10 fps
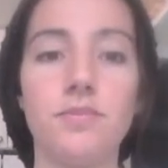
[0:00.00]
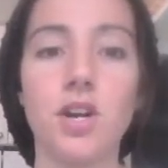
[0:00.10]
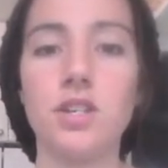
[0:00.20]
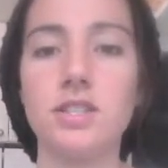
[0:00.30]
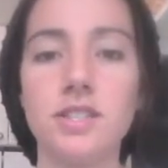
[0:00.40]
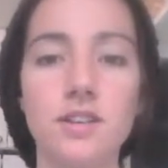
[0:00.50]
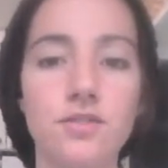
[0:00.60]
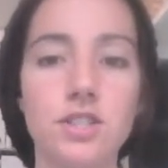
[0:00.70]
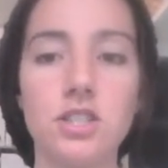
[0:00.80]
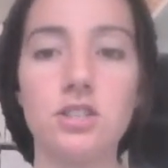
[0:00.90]
are safe
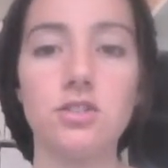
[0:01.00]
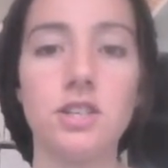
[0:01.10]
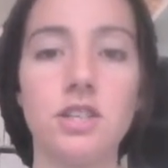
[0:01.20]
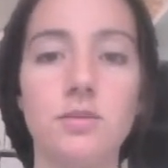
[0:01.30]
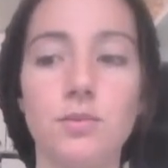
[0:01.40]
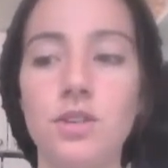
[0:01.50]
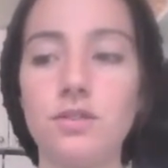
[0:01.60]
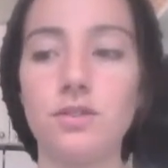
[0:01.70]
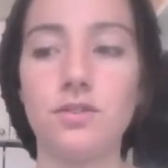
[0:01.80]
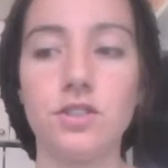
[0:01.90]
for children and
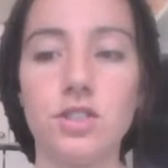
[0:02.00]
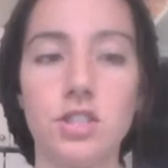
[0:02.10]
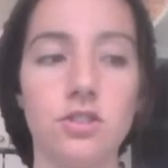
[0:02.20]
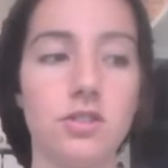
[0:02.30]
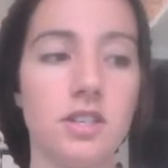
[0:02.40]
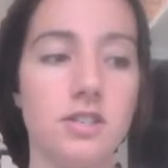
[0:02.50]
wonderful for children.